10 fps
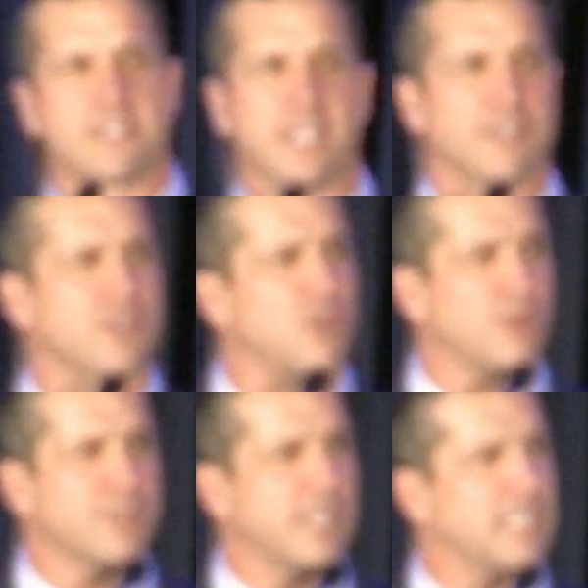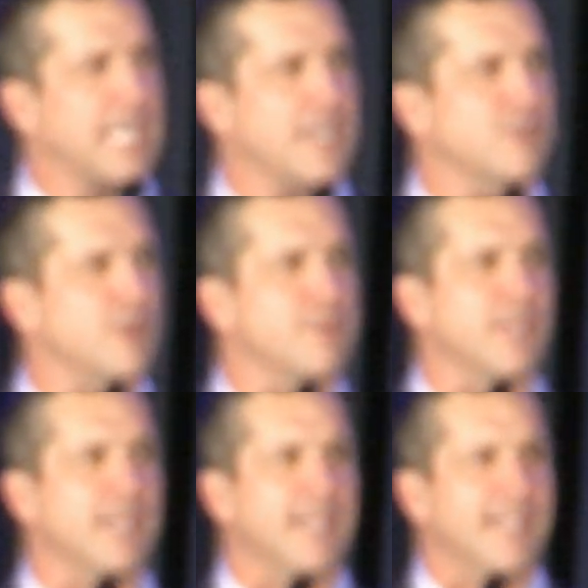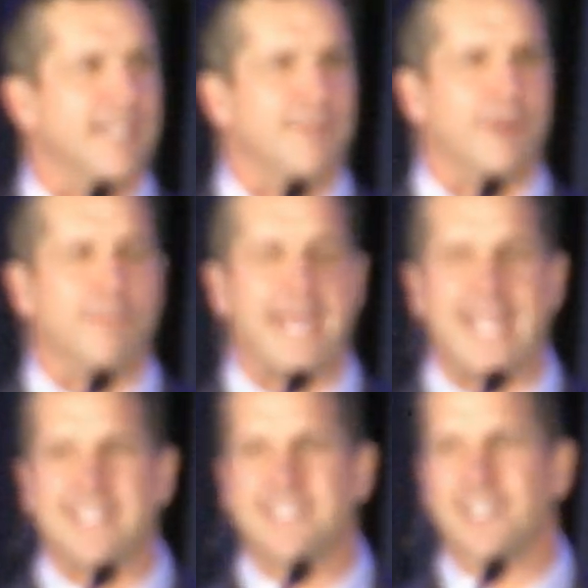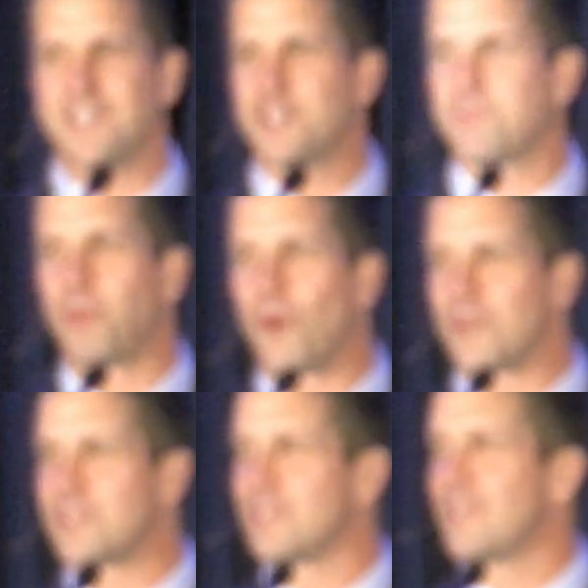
done in schools, it's done in classrooms. But man, it's done in sports